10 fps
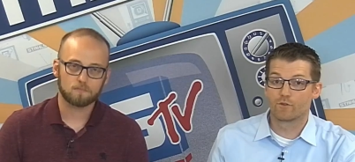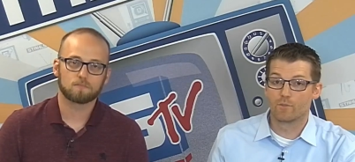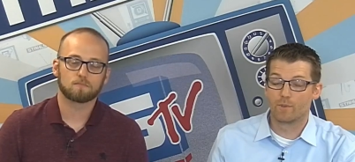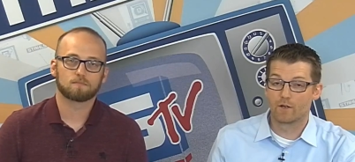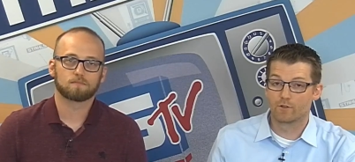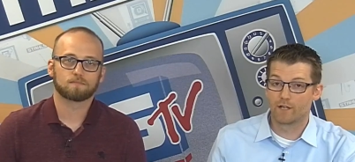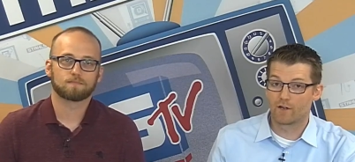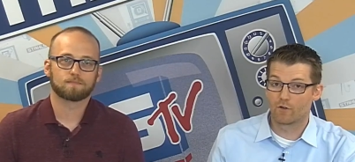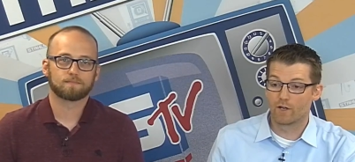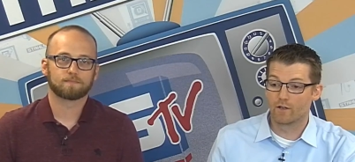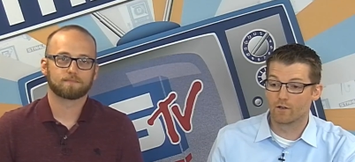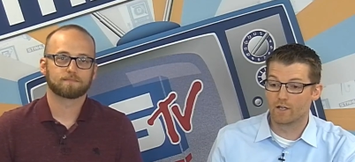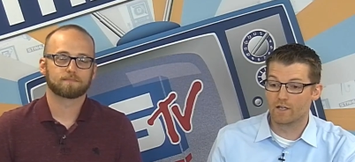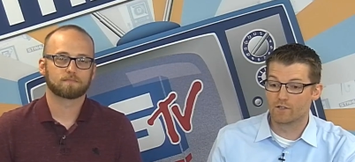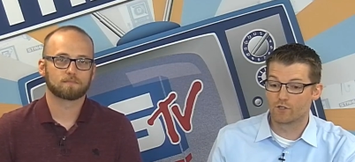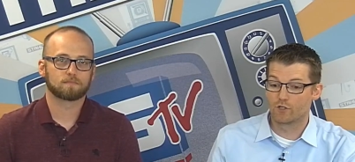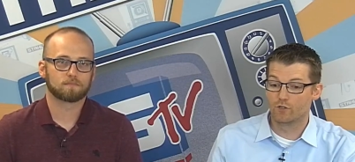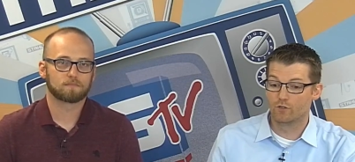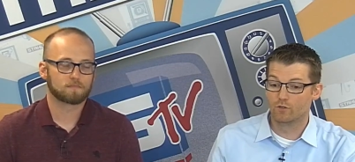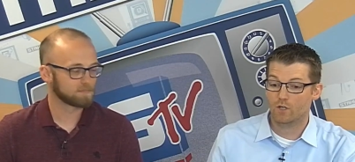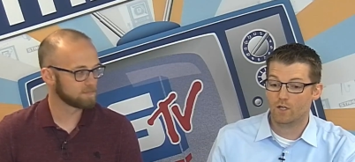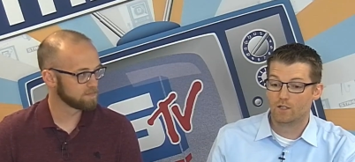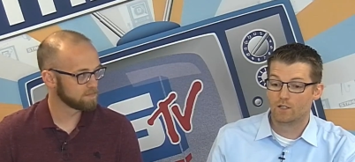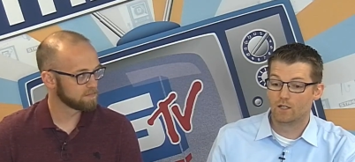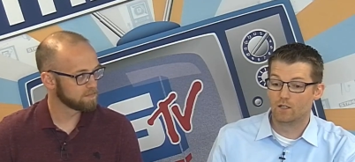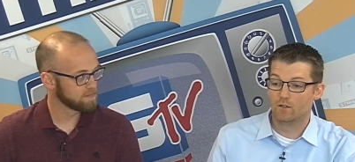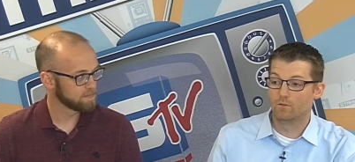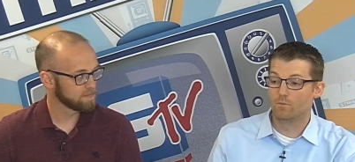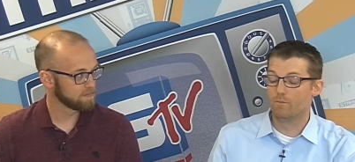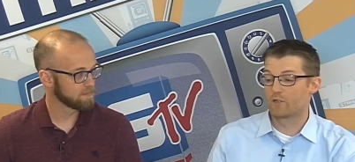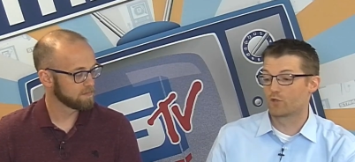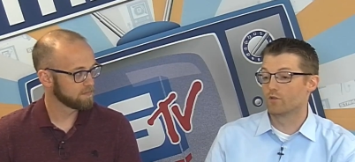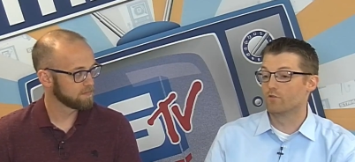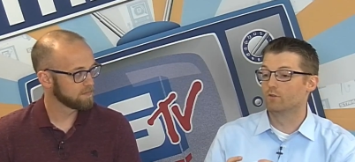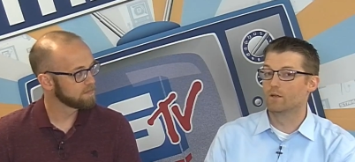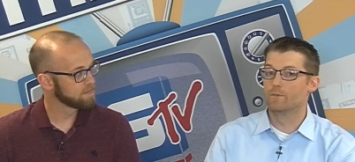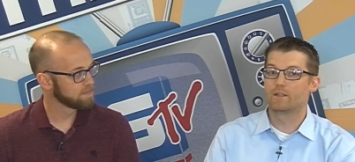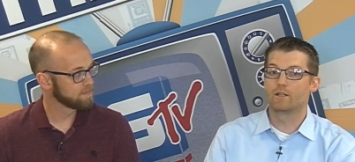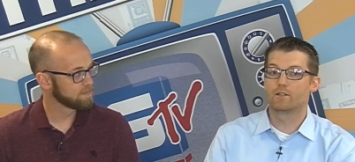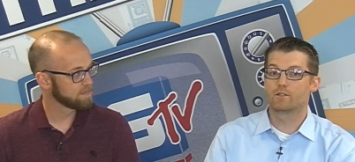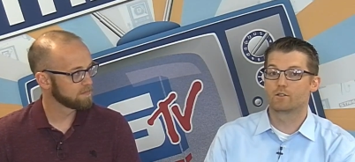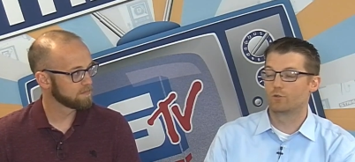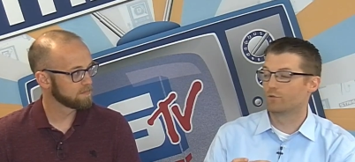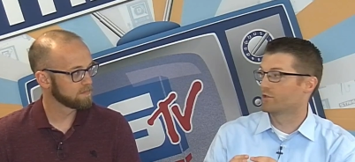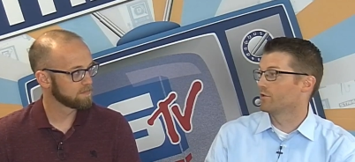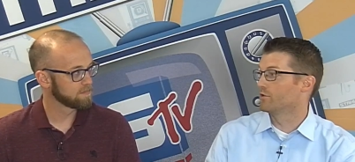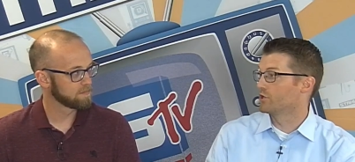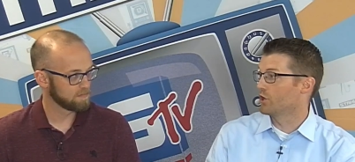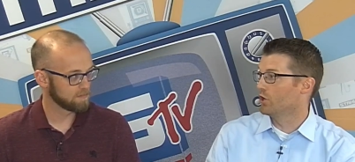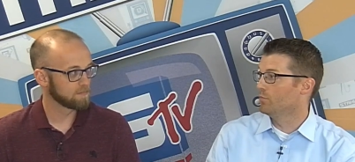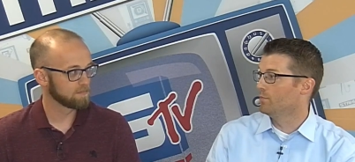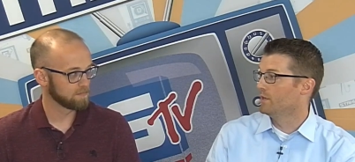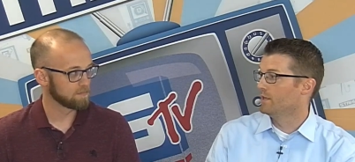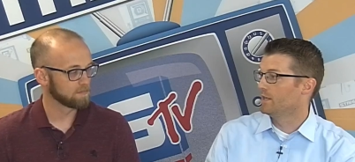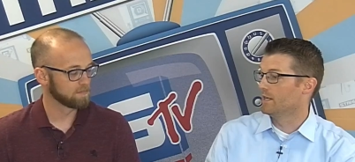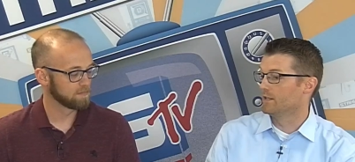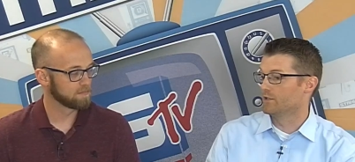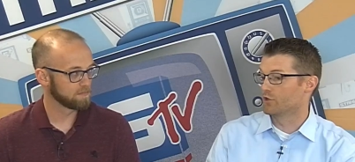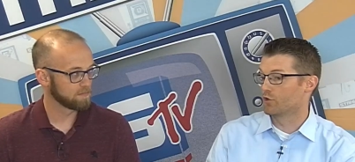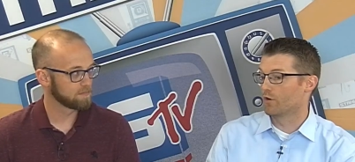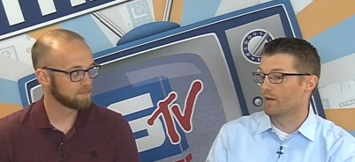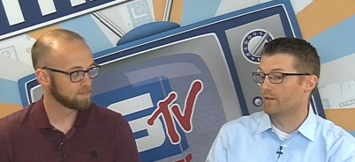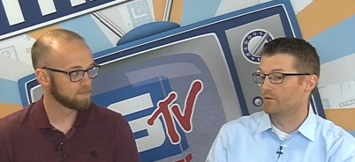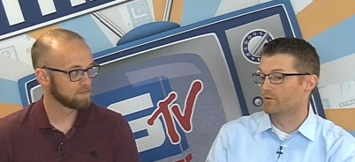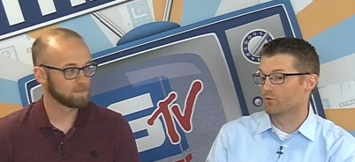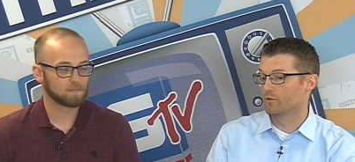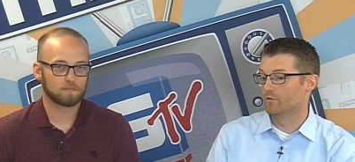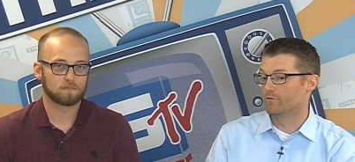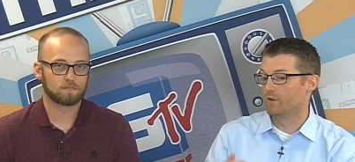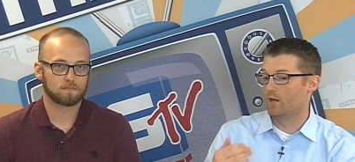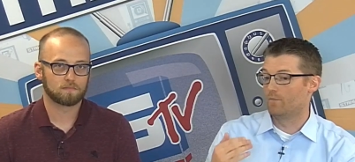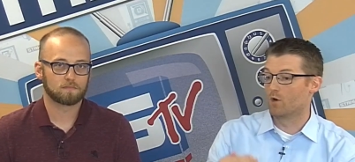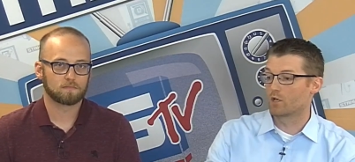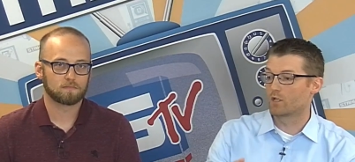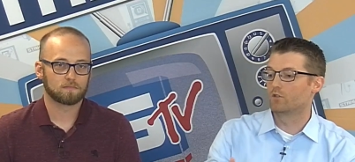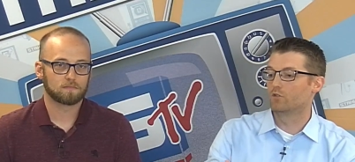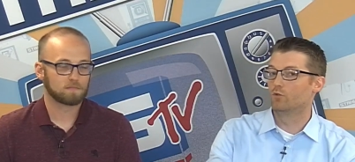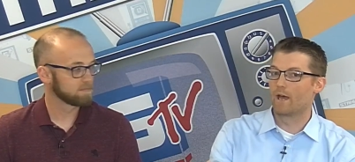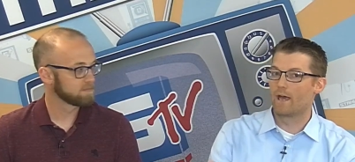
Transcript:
Speaker 1: for an apparel decorator is to make sure you limit this to a certain scope, mm-hmm. and it's a great sort of marketing tool and